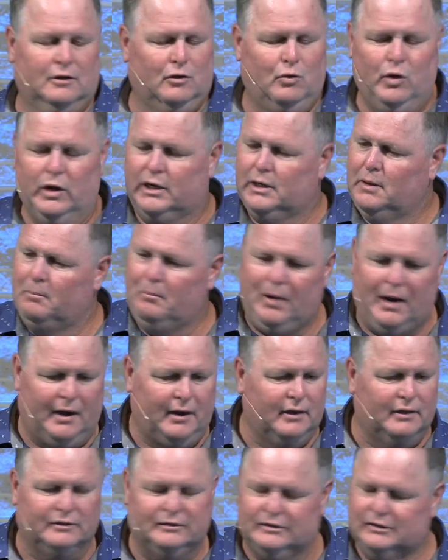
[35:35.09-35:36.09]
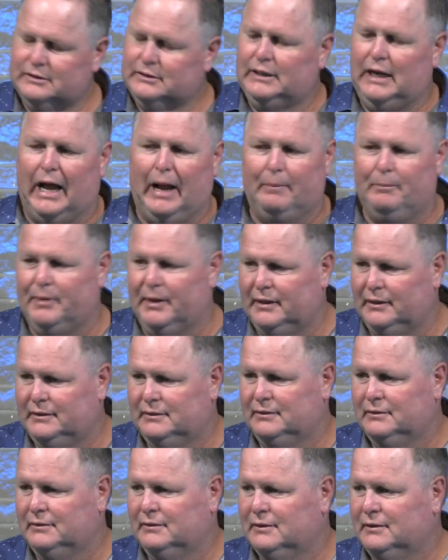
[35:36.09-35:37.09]
Quit comparing. Stop it.
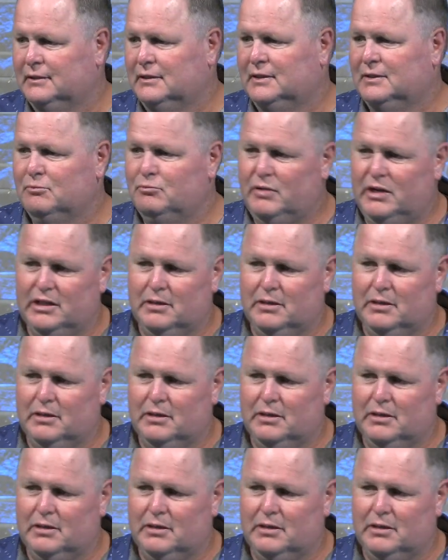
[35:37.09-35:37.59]
Be